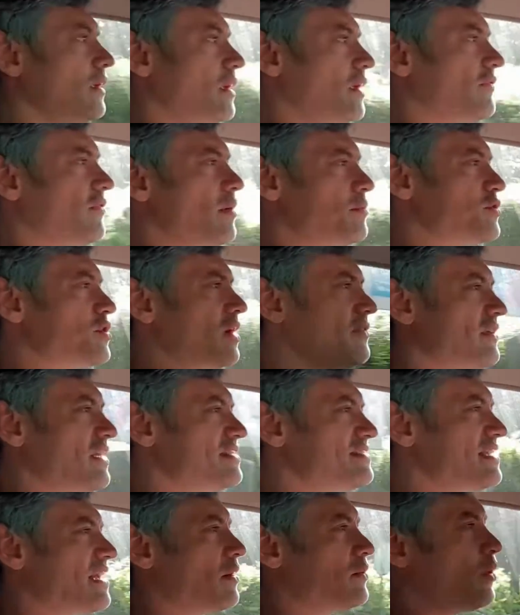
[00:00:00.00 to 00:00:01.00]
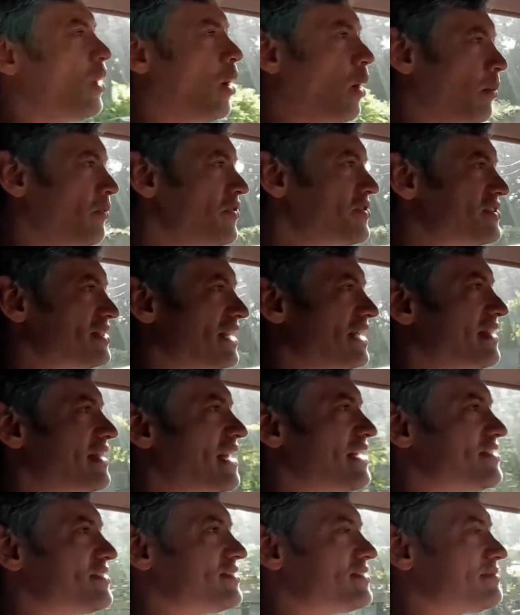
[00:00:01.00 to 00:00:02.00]
If I'm driving in town, obviously
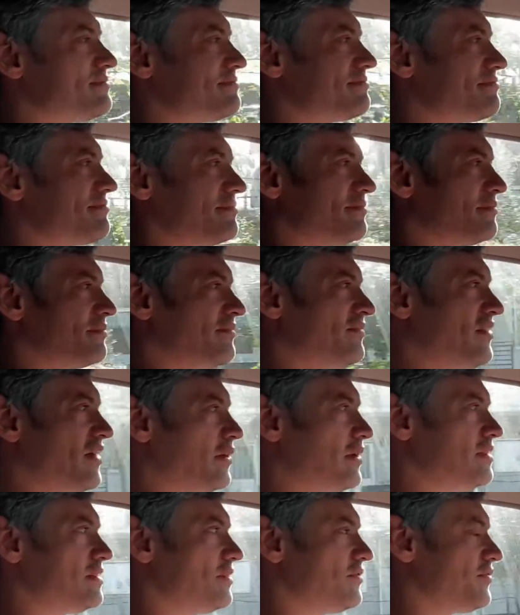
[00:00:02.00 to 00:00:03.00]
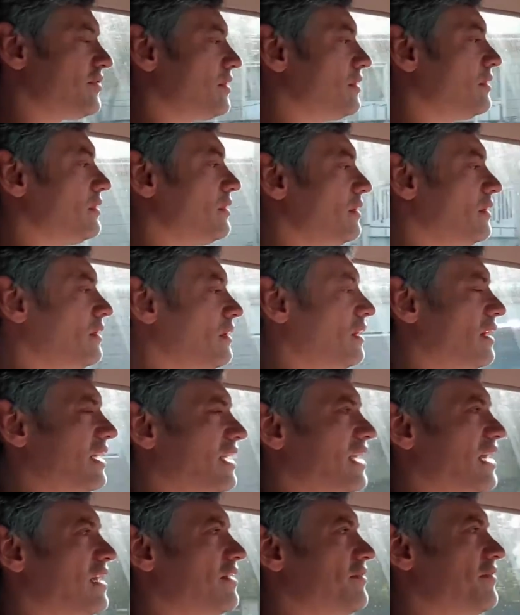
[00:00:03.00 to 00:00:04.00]
that's very different. I
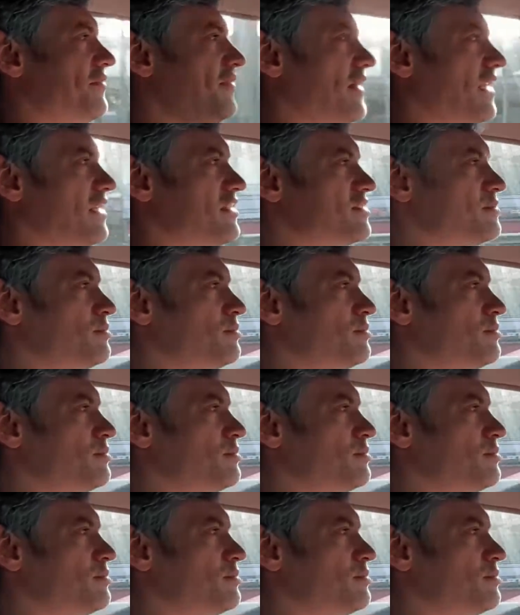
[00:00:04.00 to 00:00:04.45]
get figures